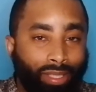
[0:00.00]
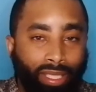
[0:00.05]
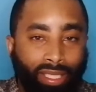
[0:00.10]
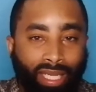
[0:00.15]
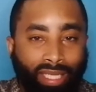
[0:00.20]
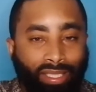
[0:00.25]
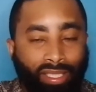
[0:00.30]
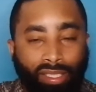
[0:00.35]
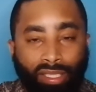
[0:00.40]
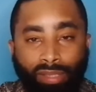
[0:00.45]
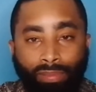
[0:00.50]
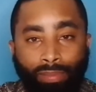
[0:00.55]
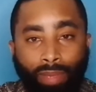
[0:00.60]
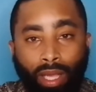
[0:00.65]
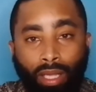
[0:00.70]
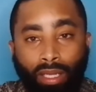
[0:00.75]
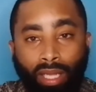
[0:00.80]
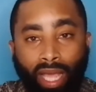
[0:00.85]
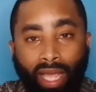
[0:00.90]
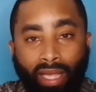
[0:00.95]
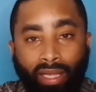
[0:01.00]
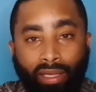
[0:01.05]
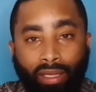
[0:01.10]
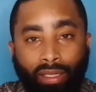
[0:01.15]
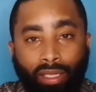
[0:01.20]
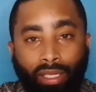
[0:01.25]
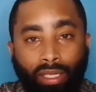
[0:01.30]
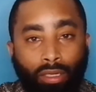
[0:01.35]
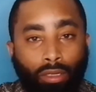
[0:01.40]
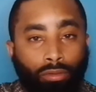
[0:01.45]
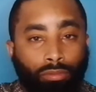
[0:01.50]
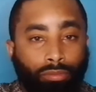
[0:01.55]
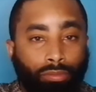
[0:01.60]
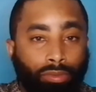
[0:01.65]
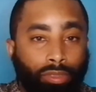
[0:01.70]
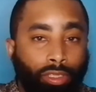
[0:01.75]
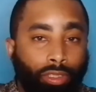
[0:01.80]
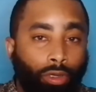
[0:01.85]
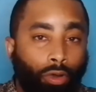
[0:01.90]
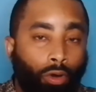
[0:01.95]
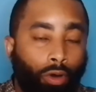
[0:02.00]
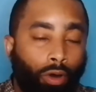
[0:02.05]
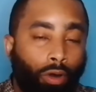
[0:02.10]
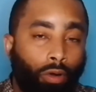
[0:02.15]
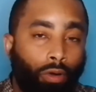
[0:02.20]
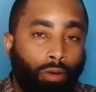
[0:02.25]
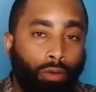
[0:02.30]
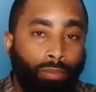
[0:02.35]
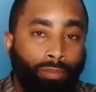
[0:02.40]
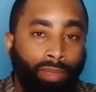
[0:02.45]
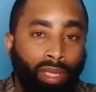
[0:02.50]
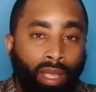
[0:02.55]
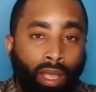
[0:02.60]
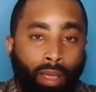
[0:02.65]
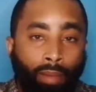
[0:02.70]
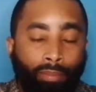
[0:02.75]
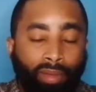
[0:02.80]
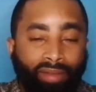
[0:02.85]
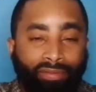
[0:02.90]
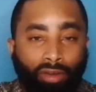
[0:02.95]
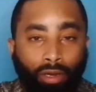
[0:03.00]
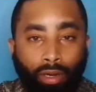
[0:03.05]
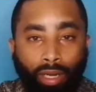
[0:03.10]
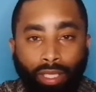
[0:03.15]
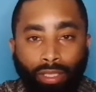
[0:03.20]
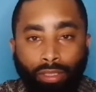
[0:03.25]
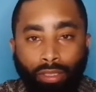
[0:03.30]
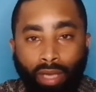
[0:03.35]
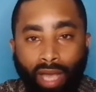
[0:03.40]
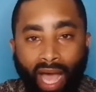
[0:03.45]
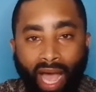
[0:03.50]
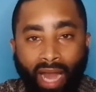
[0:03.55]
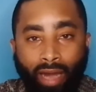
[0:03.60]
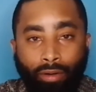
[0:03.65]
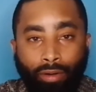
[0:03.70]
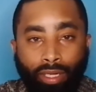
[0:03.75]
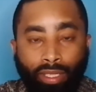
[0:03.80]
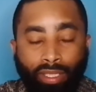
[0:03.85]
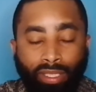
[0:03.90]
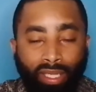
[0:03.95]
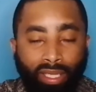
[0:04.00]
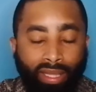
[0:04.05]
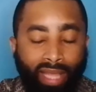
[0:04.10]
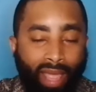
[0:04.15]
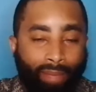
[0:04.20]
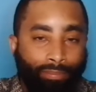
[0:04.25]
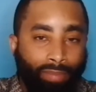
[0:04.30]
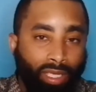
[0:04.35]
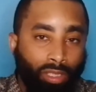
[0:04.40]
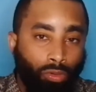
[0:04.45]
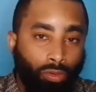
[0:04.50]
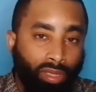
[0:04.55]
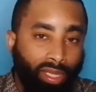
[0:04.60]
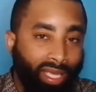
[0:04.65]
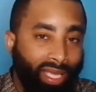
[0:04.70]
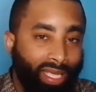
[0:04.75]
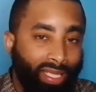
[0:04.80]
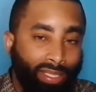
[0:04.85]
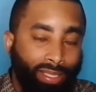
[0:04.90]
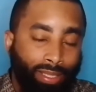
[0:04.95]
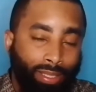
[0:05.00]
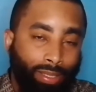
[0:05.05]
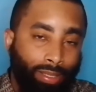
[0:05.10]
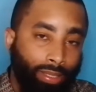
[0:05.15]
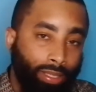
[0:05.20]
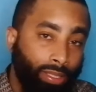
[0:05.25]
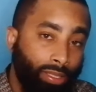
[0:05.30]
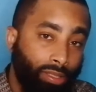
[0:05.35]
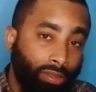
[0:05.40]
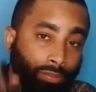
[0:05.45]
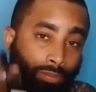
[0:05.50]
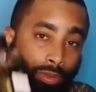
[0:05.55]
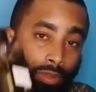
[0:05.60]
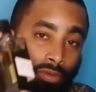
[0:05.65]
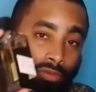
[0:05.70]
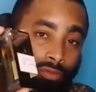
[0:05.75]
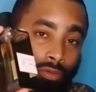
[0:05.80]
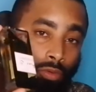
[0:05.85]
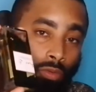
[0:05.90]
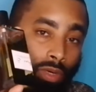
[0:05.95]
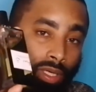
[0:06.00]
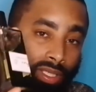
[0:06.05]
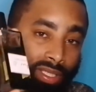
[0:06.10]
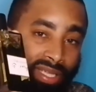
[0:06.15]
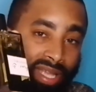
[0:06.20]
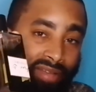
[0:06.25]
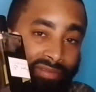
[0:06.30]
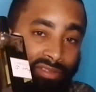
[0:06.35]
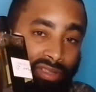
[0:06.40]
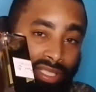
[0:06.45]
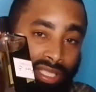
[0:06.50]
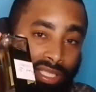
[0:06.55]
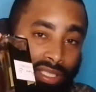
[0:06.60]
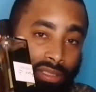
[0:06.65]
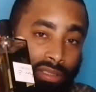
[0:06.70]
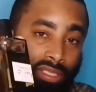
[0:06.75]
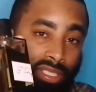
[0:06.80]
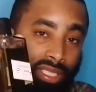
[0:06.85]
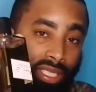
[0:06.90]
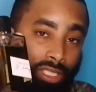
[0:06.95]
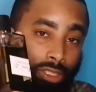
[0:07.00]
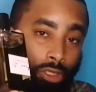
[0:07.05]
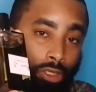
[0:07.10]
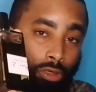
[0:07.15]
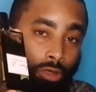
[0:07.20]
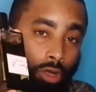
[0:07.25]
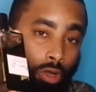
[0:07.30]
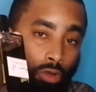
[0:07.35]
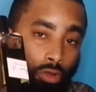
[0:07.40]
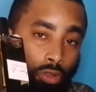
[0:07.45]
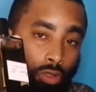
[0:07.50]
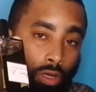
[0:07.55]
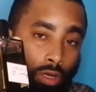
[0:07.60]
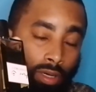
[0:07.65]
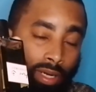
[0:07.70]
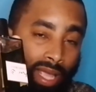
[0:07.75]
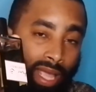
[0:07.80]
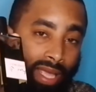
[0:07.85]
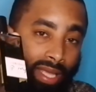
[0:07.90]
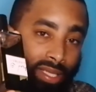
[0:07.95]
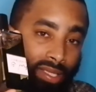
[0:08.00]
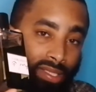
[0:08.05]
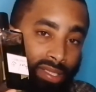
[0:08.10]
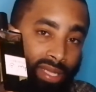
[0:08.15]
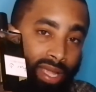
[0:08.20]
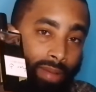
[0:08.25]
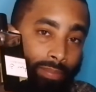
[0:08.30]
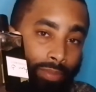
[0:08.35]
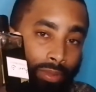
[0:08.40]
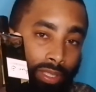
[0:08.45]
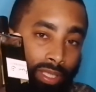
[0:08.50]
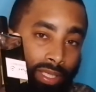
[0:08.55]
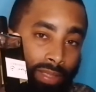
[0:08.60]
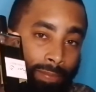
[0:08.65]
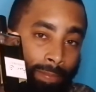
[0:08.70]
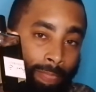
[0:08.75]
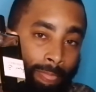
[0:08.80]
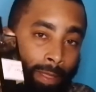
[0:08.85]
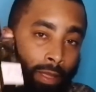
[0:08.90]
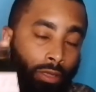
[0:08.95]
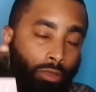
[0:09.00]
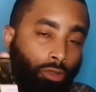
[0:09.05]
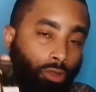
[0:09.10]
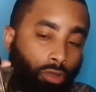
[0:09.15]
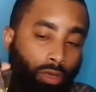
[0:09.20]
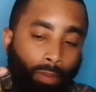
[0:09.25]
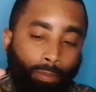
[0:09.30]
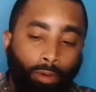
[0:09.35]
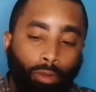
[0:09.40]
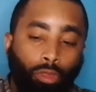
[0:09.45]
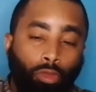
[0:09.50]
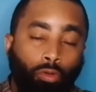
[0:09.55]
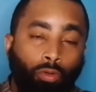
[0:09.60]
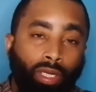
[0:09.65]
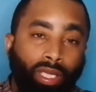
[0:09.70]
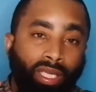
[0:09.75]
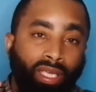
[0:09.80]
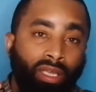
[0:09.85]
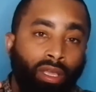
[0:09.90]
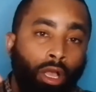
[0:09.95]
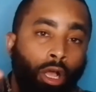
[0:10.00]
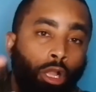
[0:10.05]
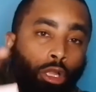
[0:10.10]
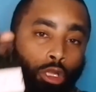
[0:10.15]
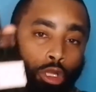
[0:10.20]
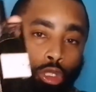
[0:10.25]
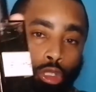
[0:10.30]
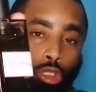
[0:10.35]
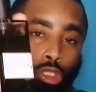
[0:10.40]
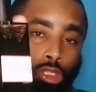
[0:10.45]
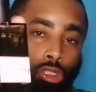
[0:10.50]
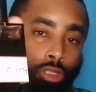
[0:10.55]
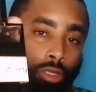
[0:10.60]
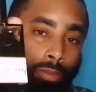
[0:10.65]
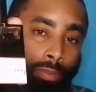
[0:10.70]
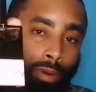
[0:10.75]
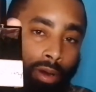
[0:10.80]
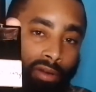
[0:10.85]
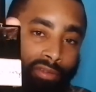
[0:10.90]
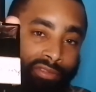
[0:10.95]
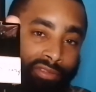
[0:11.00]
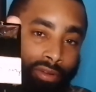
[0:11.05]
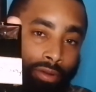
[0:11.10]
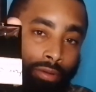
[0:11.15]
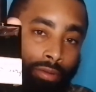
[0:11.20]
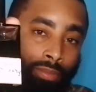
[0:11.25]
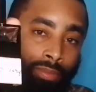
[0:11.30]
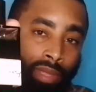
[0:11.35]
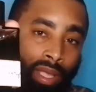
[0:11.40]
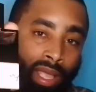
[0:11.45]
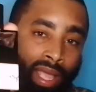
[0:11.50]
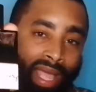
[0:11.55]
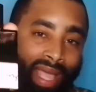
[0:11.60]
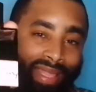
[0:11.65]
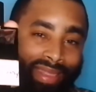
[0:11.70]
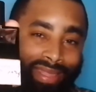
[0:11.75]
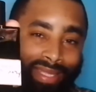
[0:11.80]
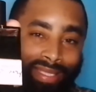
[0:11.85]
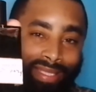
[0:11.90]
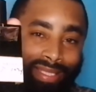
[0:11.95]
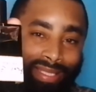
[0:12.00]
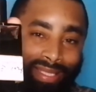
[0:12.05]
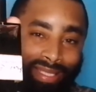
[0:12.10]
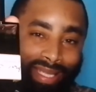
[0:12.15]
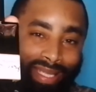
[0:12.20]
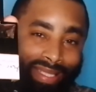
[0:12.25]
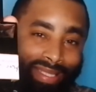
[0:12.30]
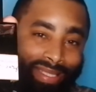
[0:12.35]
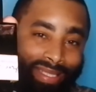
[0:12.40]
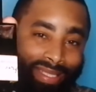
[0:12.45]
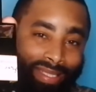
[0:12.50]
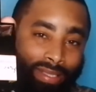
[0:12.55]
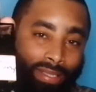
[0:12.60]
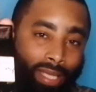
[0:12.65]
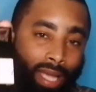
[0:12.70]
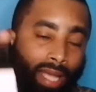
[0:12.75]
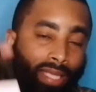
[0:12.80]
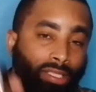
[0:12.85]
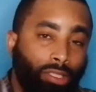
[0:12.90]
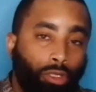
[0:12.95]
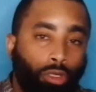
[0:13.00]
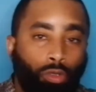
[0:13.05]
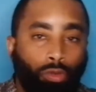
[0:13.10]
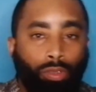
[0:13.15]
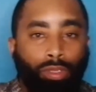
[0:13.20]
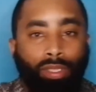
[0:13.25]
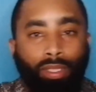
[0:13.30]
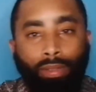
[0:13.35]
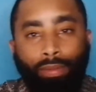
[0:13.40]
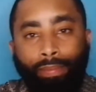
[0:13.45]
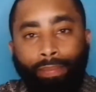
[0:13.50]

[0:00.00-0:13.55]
It doesn't smell like Dior Homme, but if you're into iris and that mixed with the incense, this is a beautiful one, definitely to get your nose on and sample it. So number 3, Rochester Parfum, and this is Incense Asakusa.